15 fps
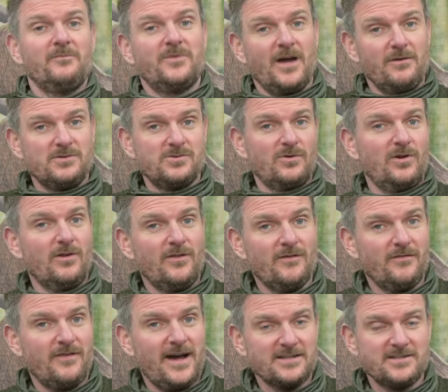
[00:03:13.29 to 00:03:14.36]
Those are all other
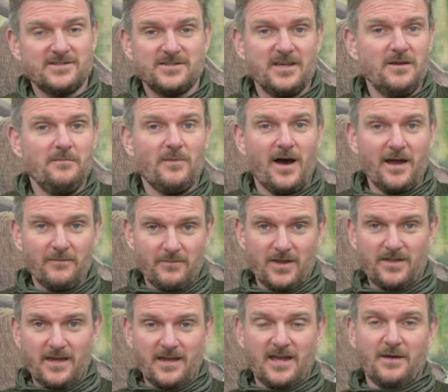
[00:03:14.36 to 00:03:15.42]
factors that you might be
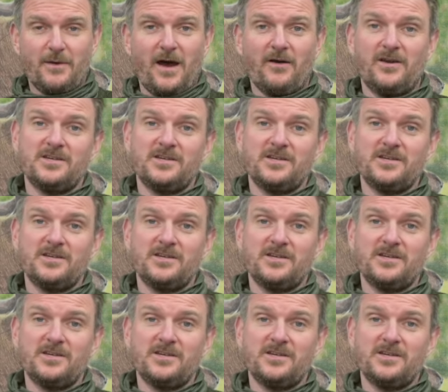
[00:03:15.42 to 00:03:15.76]
thinking about,